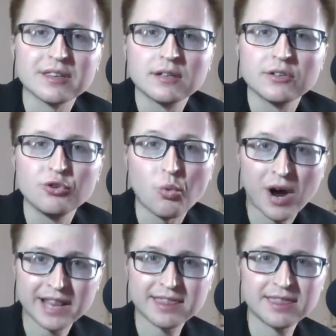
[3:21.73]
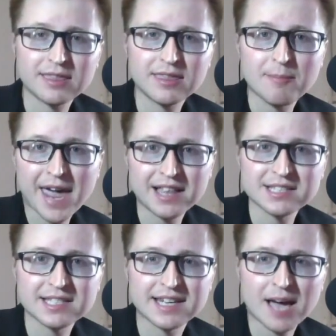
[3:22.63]
You want the ballots
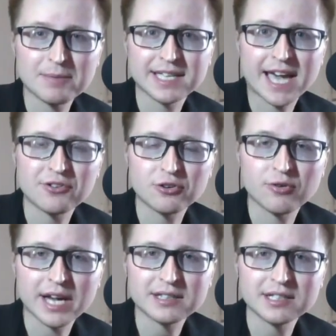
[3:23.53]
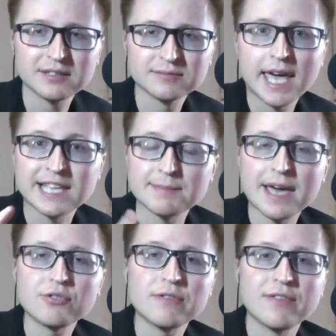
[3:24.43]
to not be counted correctly? As a
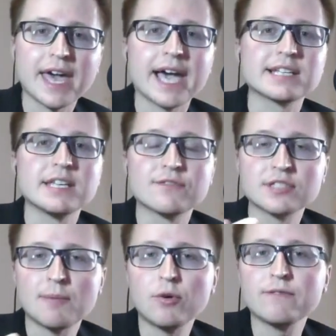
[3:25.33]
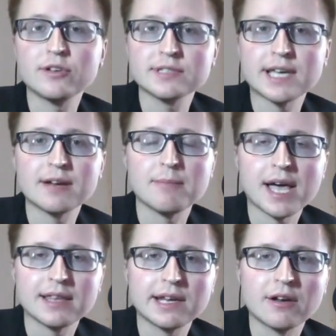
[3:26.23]
matter of fact, if someone fills out a
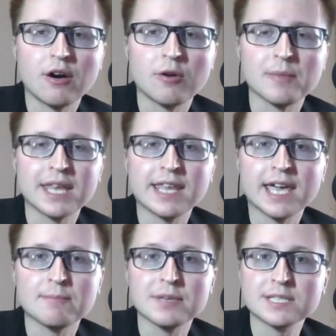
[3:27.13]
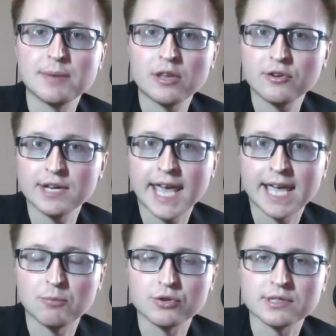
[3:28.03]
ballot at home and they misspell their
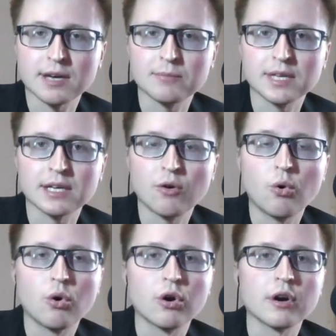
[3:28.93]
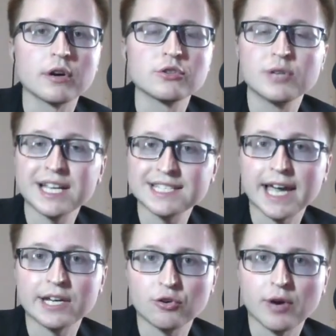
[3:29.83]
name or something, or do not
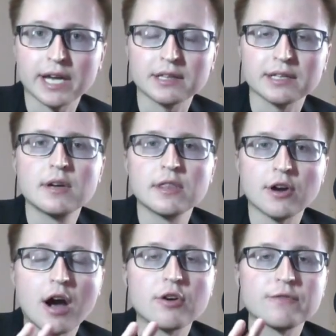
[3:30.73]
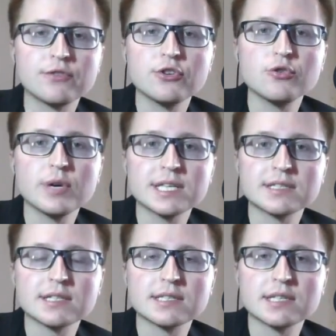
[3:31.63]
sign correctly, there are a few
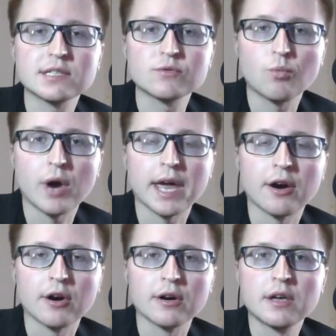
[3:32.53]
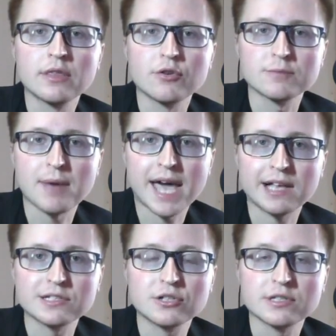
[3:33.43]
instances where those
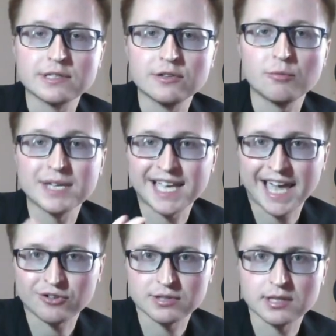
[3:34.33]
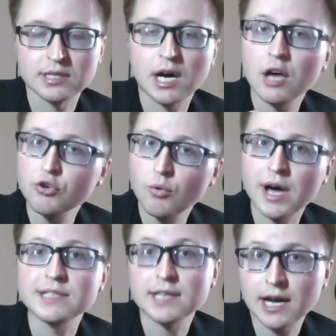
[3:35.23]
ballots could still be counted.
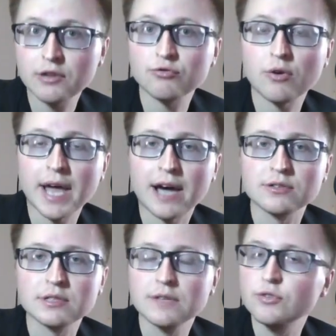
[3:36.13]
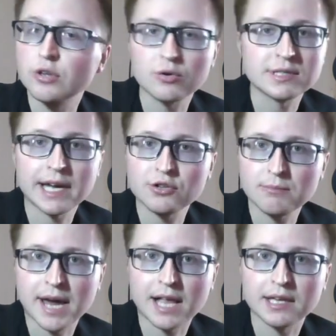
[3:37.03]
Otherwise, they are thrown out. If you don't sign your
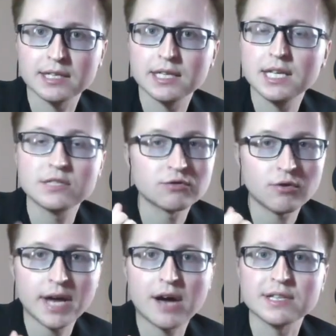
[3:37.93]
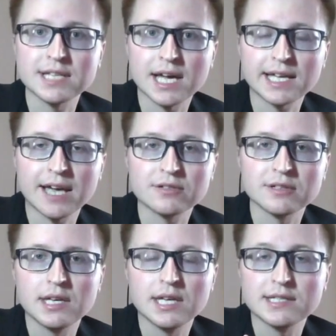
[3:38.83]
ballot, it's thrown out, it's not counted.
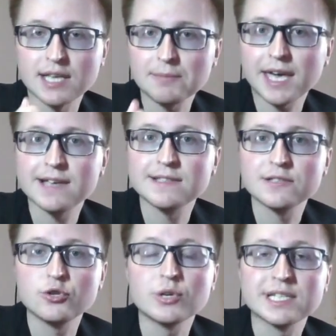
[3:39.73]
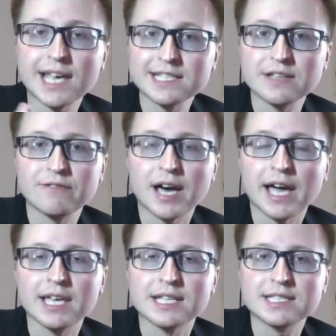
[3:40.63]
In some cases, you can testify
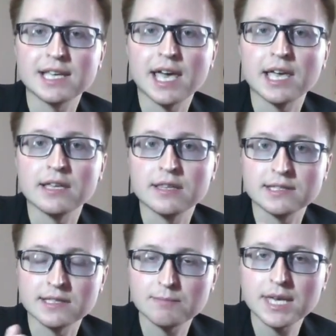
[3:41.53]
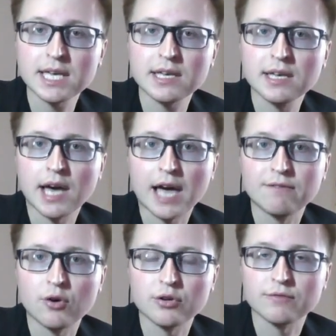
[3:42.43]
and say, this is me, I
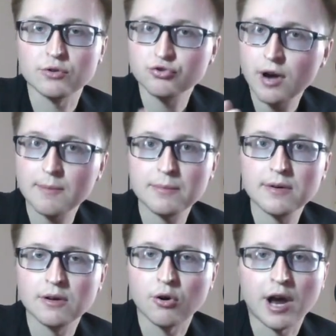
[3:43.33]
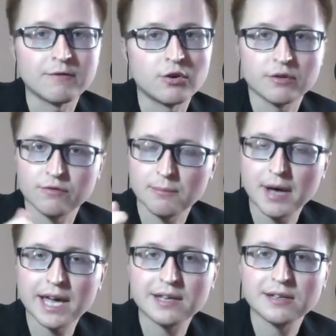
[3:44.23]
voted for Trump, or I voted for
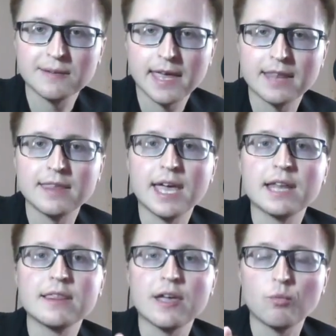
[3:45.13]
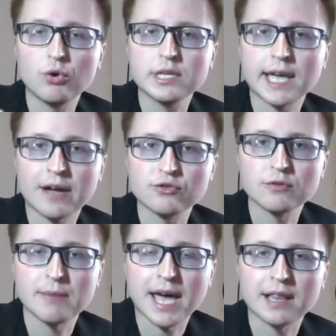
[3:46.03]
Biden, and then they would count your
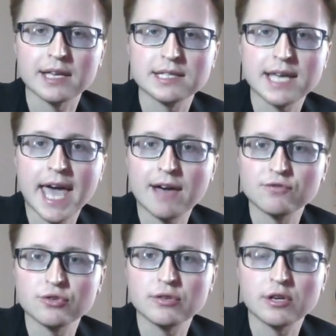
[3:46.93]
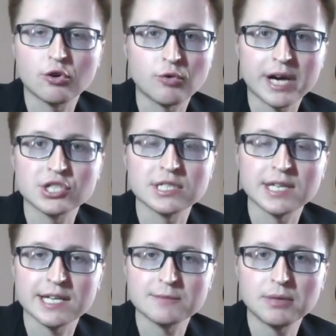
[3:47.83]
ballot after the correction
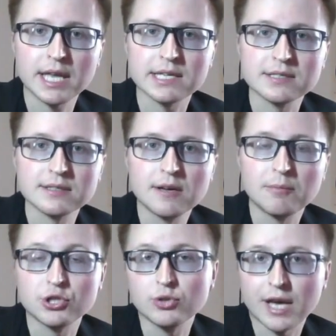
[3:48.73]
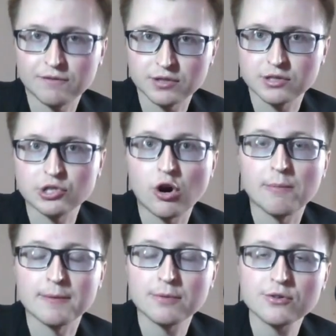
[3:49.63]
takes place. But you'd have to show up
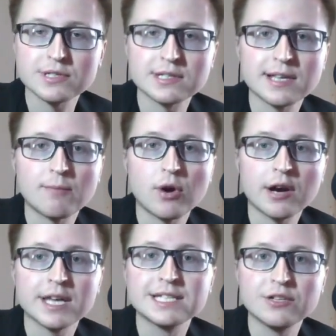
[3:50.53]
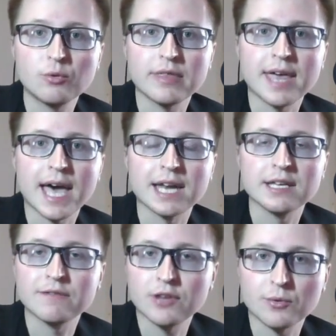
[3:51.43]
in person somewhere and deal with that
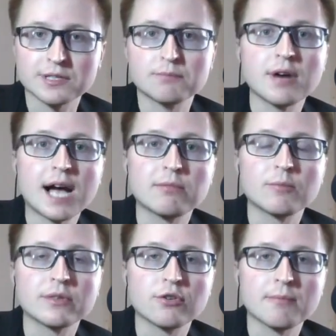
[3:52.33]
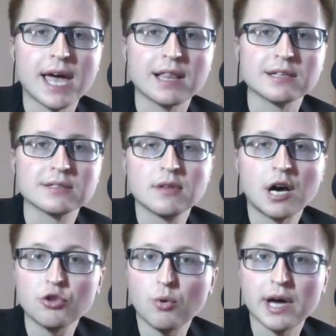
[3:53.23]
if there was a problem with your ballot.
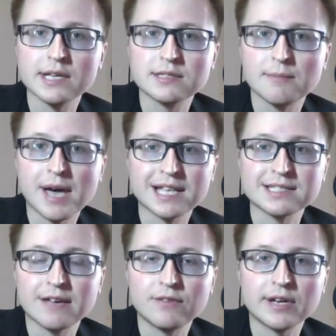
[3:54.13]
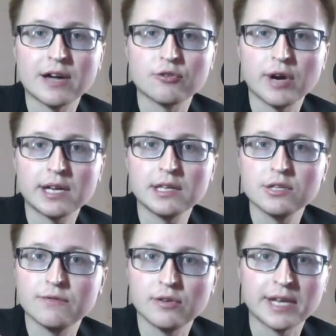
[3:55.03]
Otherwise, the ballot's not filled out correctly, you
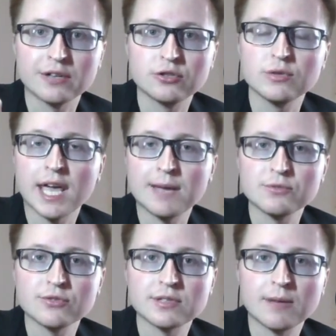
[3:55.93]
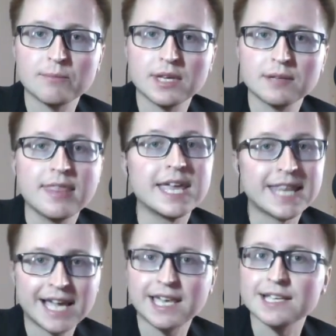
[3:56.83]
filled out 2 names or something, in
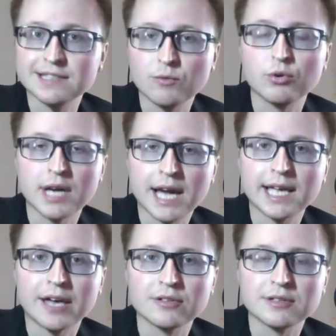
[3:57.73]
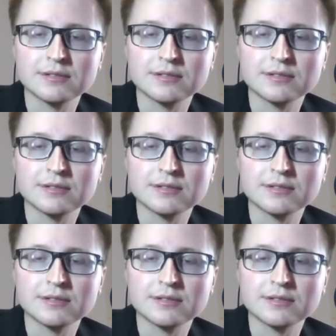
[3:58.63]
that case, they would not count it.